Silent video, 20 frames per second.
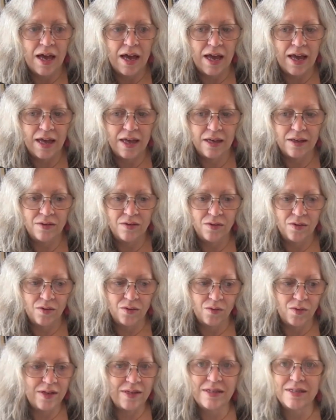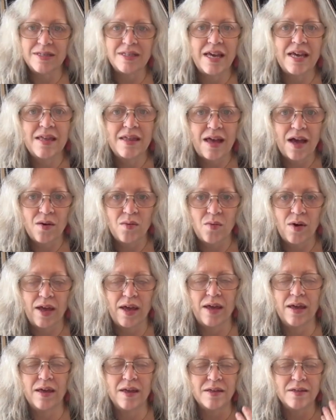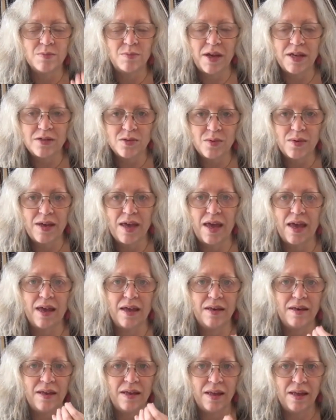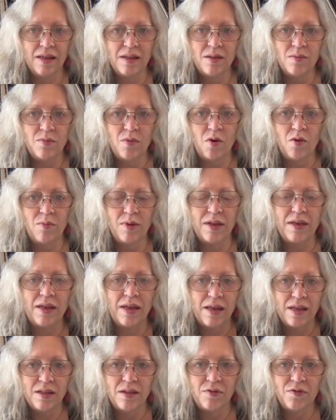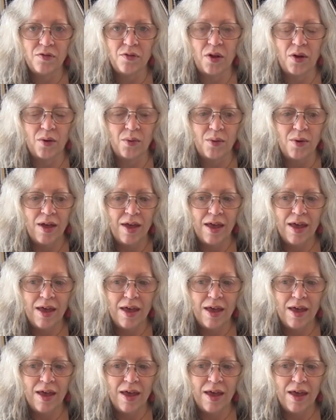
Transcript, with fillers: and we stay that way as best we can in the moment, in the flow,